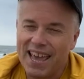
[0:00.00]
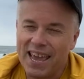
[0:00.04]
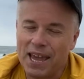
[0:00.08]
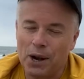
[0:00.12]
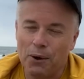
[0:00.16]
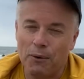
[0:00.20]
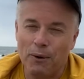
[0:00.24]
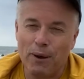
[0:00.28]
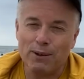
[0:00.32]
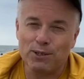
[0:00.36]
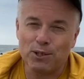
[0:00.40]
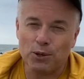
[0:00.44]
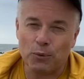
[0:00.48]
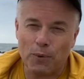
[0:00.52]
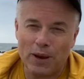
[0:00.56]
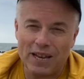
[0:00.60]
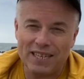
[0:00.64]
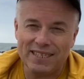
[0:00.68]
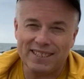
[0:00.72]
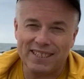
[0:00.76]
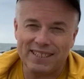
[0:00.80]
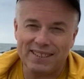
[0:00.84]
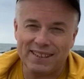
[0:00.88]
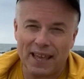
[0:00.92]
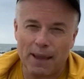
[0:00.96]
in a way, it was a
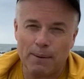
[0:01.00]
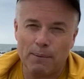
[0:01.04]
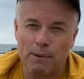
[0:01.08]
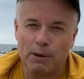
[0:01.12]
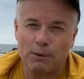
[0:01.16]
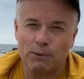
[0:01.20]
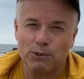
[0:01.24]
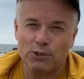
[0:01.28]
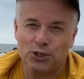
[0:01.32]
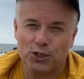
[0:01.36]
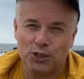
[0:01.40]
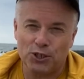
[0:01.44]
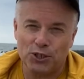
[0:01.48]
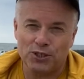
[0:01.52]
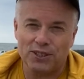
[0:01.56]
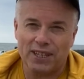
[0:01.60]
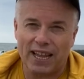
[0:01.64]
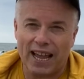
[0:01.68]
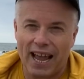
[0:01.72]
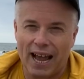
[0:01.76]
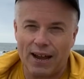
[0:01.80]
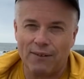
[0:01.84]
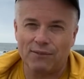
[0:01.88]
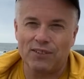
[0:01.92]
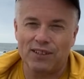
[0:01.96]
wasted day, but it was good to
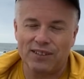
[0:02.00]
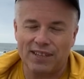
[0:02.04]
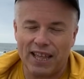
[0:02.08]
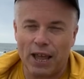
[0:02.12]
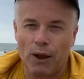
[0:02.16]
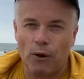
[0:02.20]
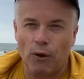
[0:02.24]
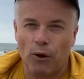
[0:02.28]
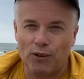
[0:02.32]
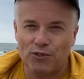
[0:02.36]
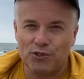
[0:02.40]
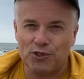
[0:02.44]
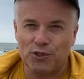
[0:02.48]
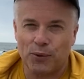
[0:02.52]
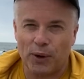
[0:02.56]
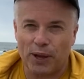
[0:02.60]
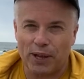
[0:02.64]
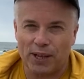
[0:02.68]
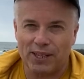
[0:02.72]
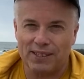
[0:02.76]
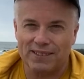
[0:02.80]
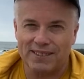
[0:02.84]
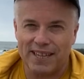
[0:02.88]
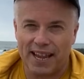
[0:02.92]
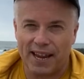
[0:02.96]
have the day off so I
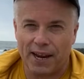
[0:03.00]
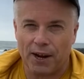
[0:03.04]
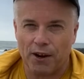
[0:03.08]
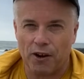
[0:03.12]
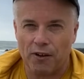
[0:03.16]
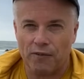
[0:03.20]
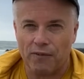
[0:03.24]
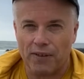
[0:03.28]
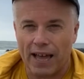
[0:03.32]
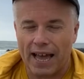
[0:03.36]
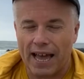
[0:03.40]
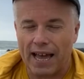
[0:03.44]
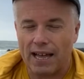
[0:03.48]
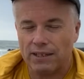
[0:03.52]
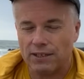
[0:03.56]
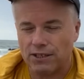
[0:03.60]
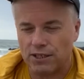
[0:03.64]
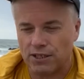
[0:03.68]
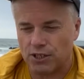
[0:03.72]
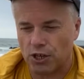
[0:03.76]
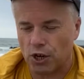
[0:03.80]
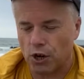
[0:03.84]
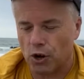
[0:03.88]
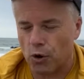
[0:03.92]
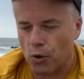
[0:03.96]
can take care of that.
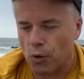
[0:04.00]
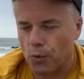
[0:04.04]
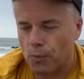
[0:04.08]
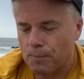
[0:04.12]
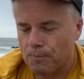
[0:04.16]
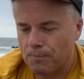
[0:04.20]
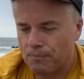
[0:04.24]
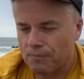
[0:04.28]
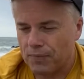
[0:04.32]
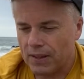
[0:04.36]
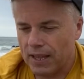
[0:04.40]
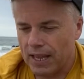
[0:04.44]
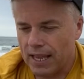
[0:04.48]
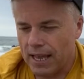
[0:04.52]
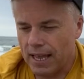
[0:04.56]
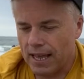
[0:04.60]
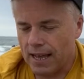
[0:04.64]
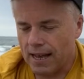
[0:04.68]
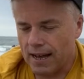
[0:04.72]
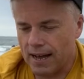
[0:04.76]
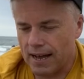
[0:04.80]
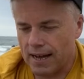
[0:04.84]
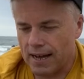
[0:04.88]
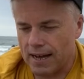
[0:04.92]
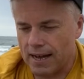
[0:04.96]
So
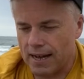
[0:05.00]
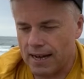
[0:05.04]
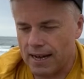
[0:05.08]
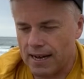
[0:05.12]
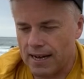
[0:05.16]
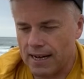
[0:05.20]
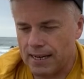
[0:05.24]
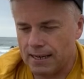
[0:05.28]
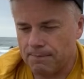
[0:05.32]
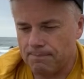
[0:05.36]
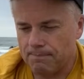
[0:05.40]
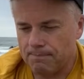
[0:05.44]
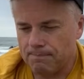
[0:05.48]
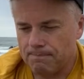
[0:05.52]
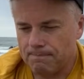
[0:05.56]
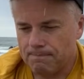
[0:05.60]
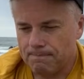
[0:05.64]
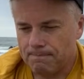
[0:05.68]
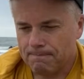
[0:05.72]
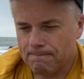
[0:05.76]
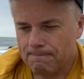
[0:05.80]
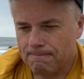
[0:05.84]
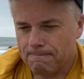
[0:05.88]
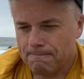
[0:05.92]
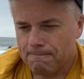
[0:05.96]
um,
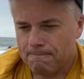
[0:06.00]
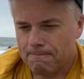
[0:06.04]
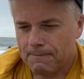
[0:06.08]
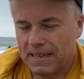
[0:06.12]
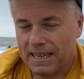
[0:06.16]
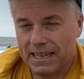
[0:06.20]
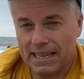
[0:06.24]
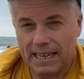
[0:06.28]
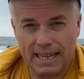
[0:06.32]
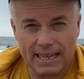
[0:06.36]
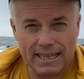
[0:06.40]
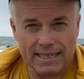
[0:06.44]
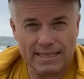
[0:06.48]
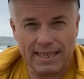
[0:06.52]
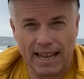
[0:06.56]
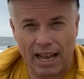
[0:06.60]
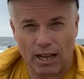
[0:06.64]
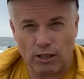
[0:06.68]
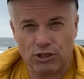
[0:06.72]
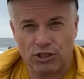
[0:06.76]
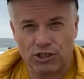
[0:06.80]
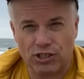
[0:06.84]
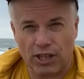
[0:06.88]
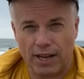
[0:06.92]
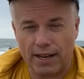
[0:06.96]
it is now
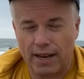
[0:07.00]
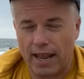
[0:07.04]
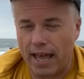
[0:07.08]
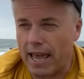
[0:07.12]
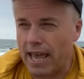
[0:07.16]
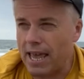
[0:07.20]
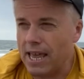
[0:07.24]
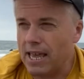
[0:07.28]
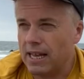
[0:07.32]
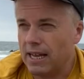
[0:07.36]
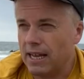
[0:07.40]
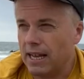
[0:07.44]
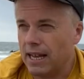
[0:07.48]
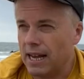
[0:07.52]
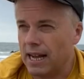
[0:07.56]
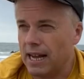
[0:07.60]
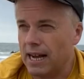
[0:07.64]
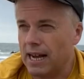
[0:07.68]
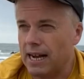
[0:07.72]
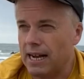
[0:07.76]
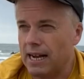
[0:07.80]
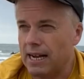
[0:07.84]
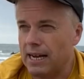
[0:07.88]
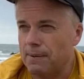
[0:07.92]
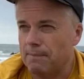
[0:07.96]
Sunday.
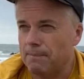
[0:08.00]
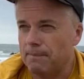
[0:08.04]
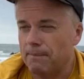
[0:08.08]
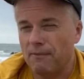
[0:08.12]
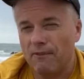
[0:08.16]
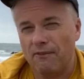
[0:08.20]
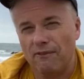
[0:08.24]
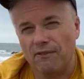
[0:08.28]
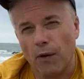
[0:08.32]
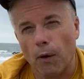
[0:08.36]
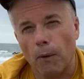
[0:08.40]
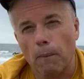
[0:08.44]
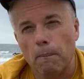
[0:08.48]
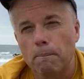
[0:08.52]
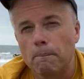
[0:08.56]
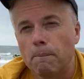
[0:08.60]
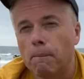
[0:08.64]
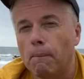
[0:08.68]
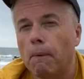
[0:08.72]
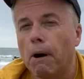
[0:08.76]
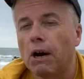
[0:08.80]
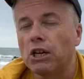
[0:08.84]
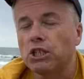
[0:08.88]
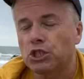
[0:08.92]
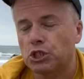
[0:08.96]
Um, felt
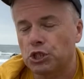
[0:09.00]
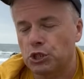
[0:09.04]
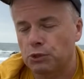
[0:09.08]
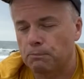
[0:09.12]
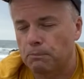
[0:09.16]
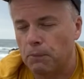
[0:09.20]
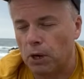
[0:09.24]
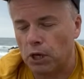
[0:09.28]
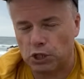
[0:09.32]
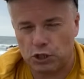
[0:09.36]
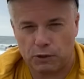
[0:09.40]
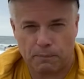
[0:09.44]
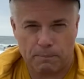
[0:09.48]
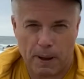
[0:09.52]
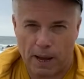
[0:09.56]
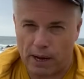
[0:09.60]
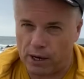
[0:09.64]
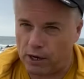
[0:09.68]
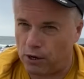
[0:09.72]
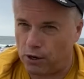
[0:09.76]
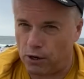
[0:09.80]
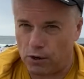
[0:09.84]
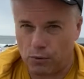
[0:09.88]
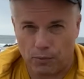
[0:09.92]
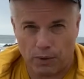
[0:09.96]
much, much
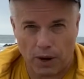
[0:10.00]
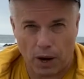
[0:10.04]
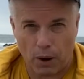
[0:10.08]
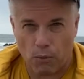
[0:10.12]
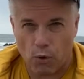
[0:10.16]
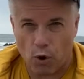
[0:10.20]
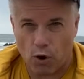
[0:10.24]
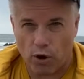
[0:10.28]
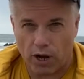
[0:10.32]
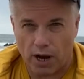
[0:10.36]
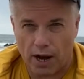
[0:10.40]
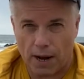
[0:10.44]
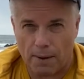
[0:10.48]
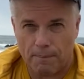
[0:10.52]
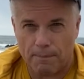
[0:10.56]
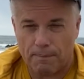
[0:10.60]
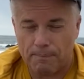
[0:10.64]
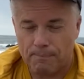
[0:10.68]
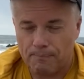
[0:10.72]
better when I woke up.